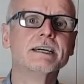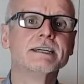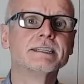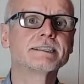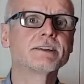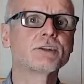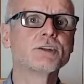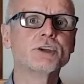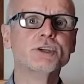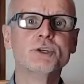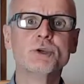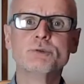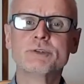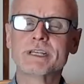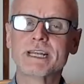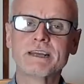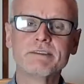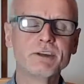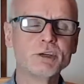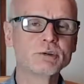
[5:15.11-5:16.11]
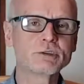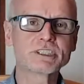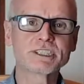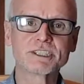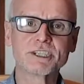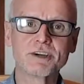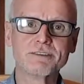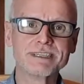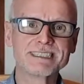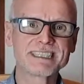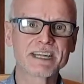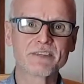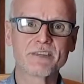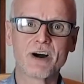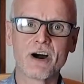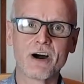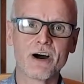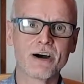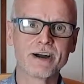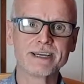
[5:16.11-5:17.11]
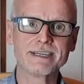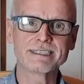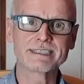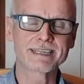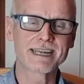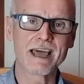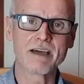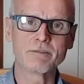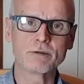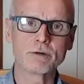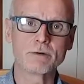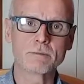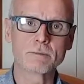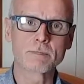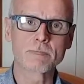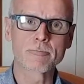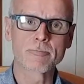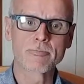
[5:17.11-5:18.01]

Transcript: so that you deliver your service at the highest level.